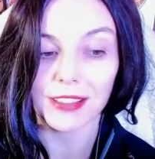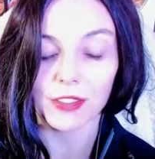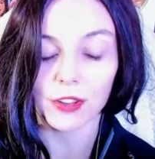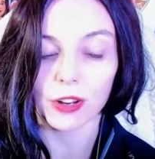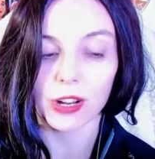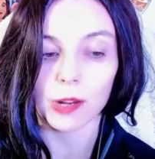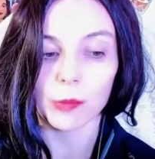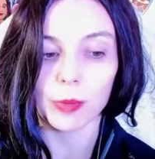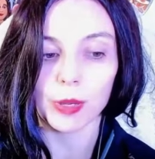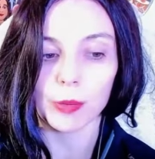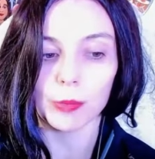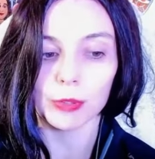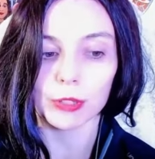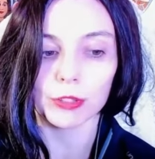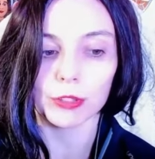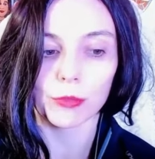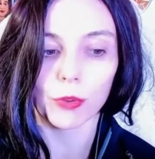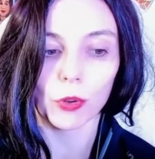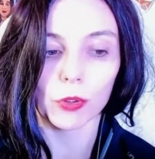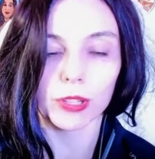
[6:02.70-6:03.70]
going to be able
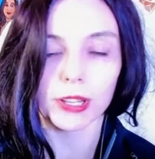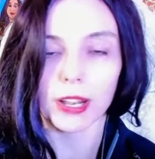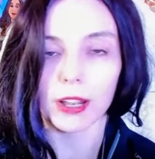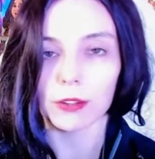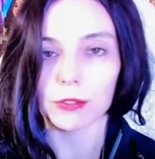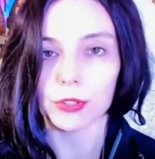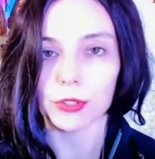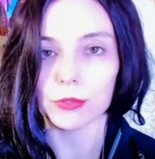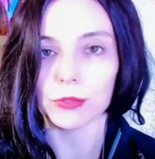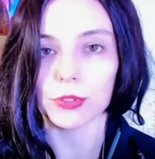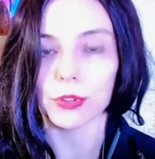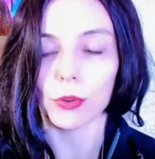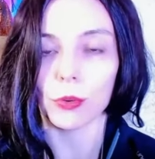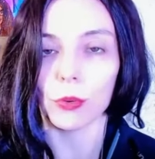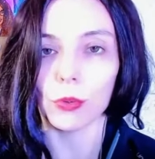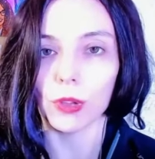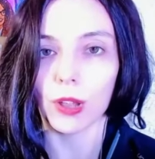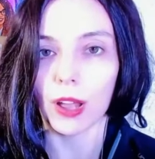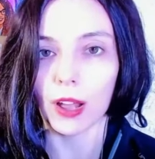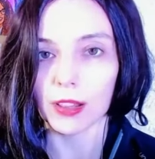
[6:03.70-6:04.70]
to roll it out due to the
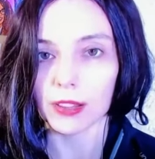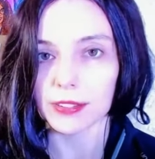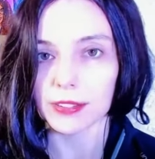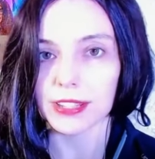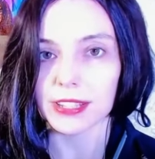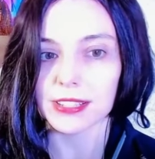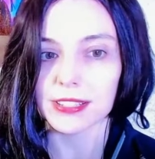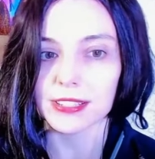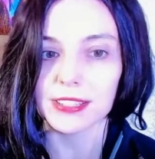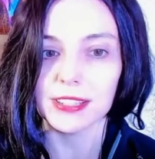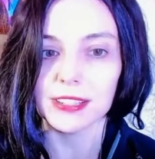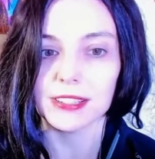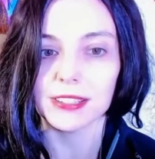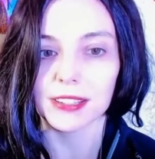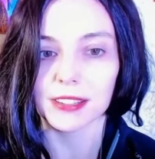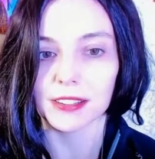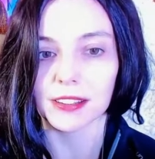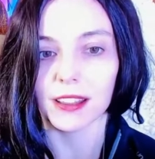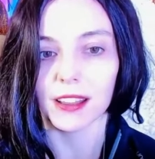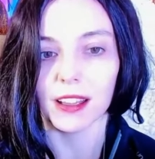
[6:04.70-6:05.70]
whole holiday
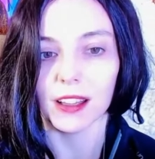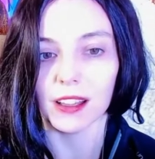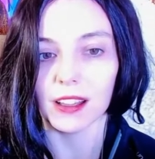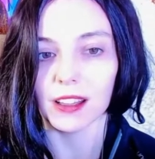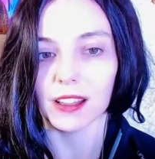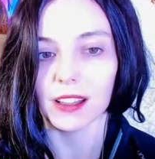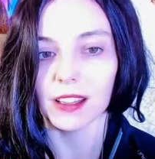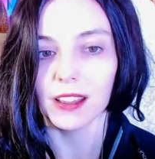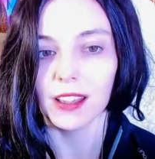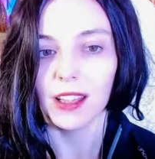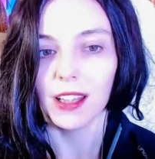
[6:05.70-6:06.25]
season. Uh,